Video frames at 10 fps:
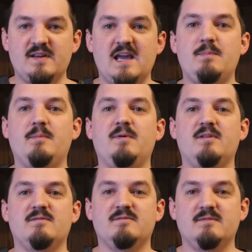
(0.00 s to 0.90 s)
than
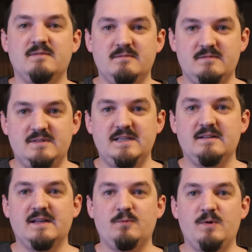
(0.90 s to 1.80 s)
capable of
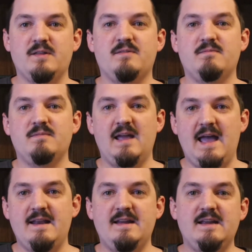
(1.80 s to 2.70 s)
dealing with
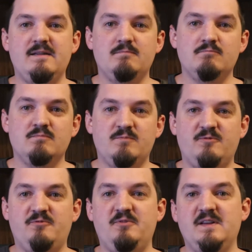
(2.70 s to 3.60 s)
any
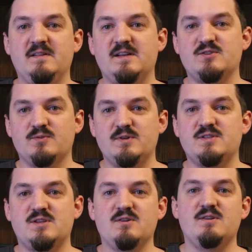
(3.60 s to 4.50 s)
feelings or
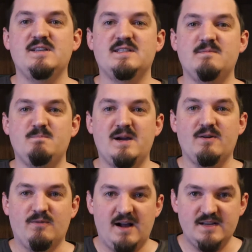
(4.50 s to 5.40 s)
insecurities that
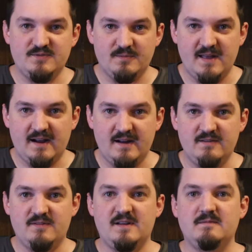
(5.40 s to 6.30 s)
might arise from that kind
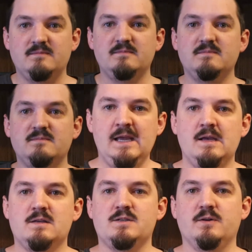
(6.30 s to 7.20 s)
of thing.
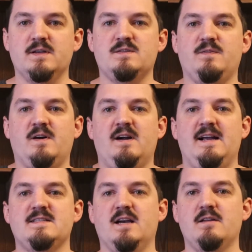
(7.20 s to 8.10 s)
So as far
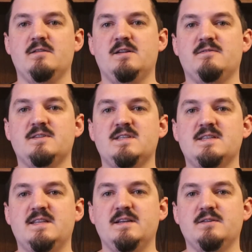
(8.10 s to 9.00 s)
as other
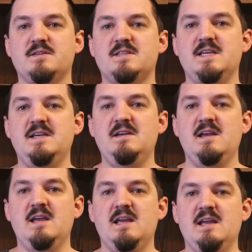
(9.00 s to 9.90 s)
differences that you'll see
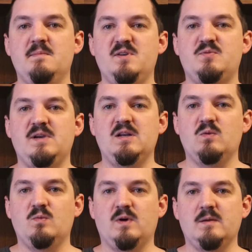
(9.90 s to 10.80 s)
in between
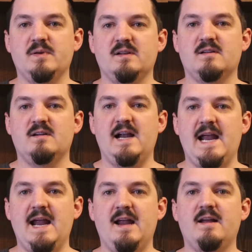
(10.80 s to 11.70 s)
White Pillar
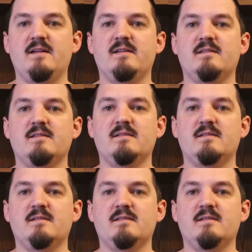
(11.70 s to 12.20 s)
and